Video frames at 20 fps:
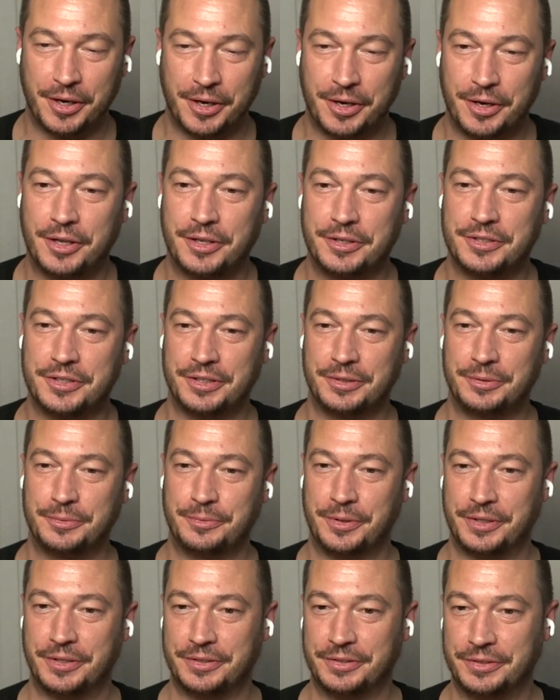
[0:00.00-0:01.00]
biology
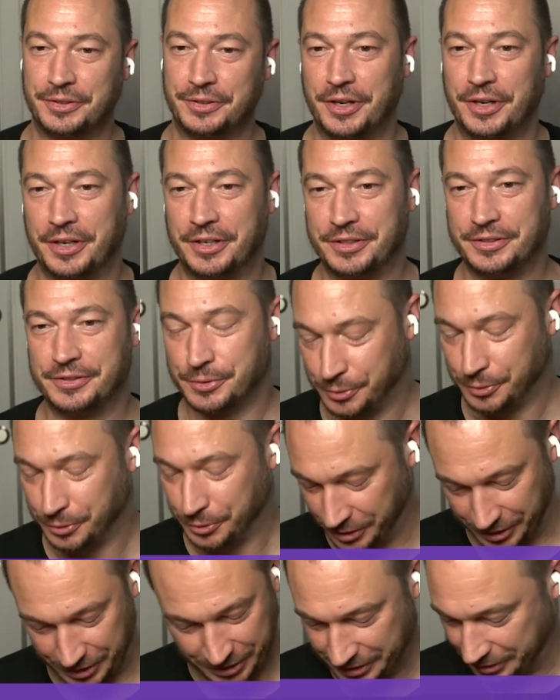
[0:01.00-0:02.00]
when you're not in
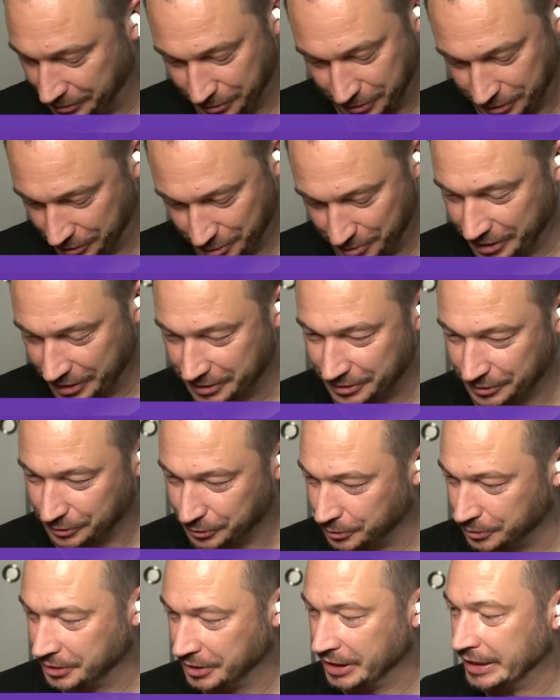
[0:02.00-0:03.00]
school, and I didn't want to go back to
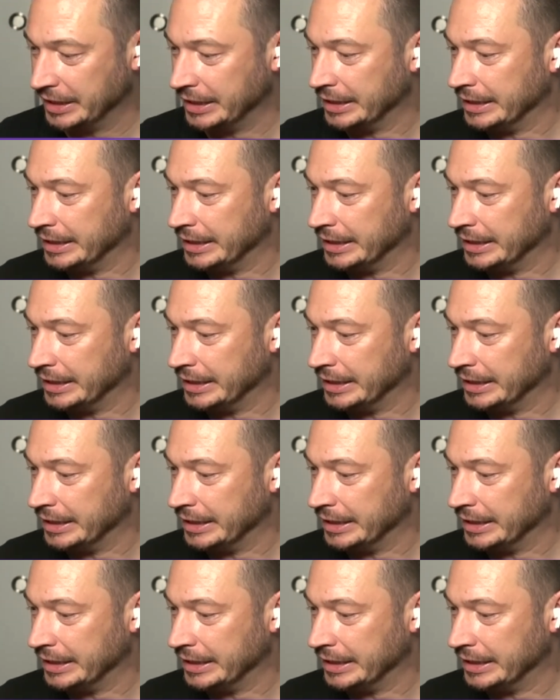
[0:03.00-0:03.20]
school.